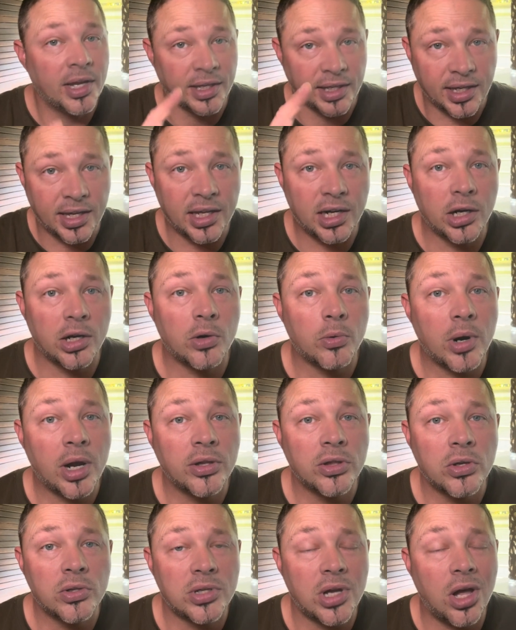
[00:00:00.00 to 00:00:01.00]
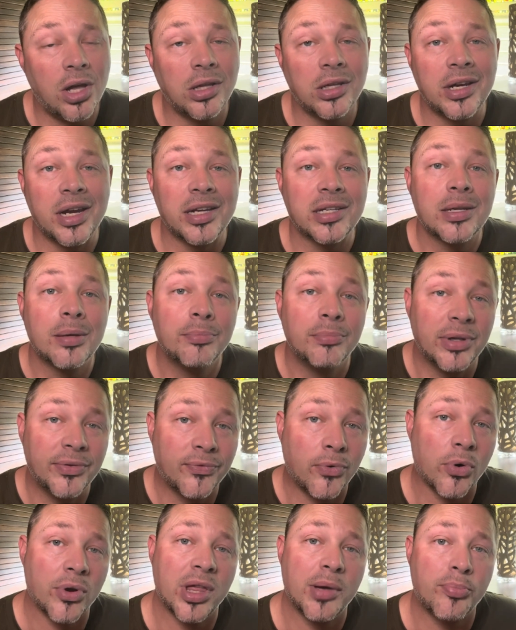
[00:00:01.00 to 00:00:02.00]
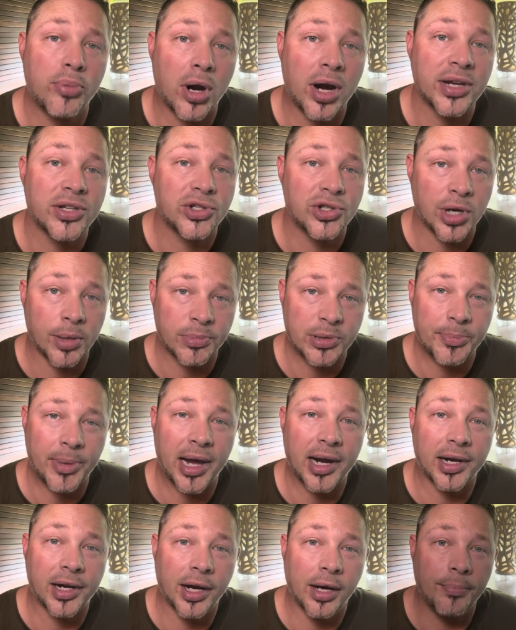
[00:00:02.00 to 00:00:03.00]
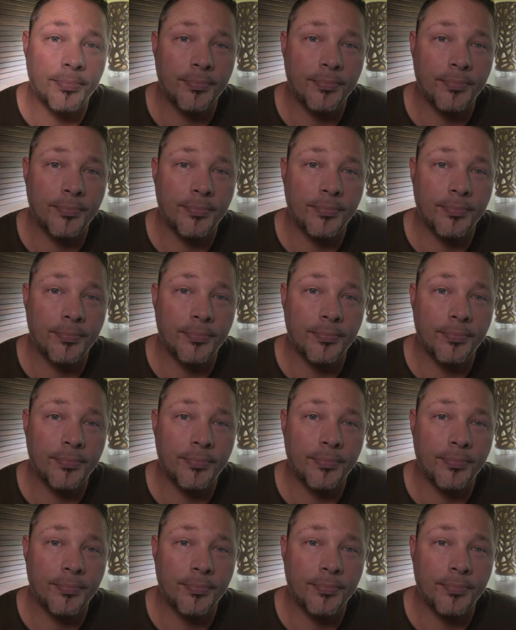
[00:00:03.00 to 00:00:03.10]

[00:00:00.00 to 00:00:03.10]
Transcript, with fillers: Get it around those holidays before the price jumps back up.